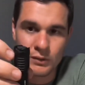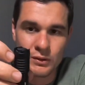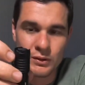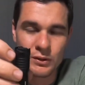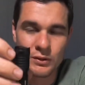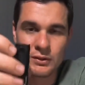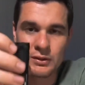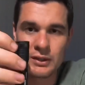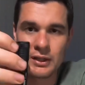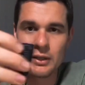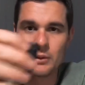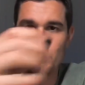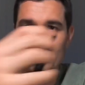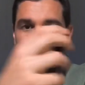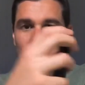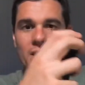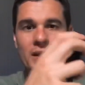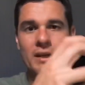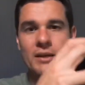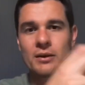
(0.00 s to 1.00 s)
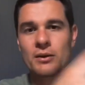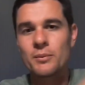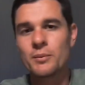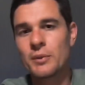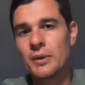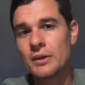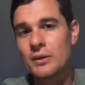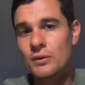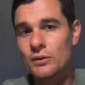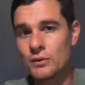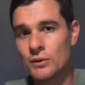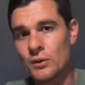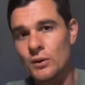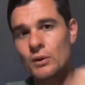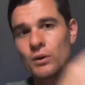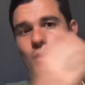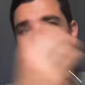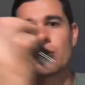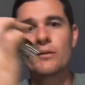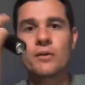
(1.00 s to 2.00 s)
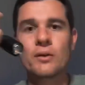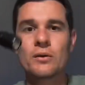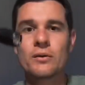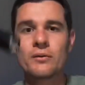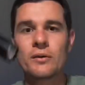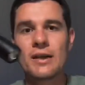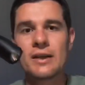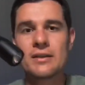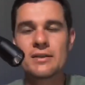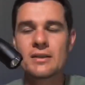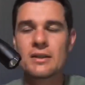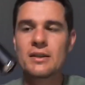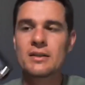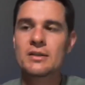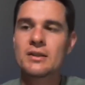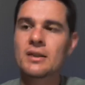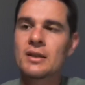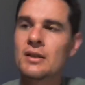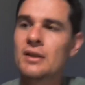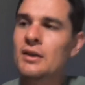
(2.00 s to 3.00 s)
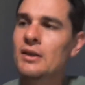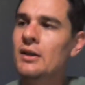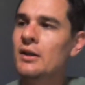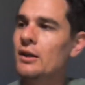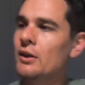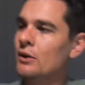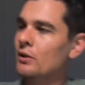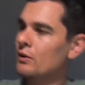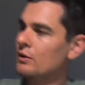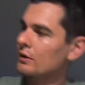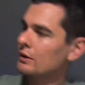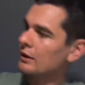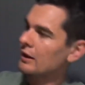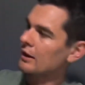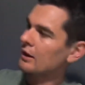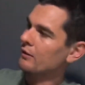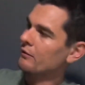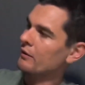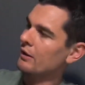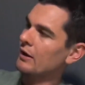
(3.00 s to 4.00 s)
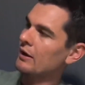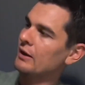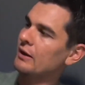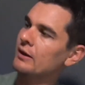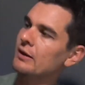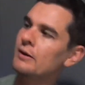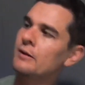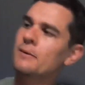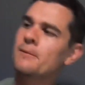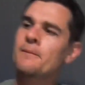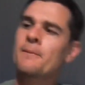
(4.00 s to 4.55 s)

So staying with that complete control over your flashlight, you can have a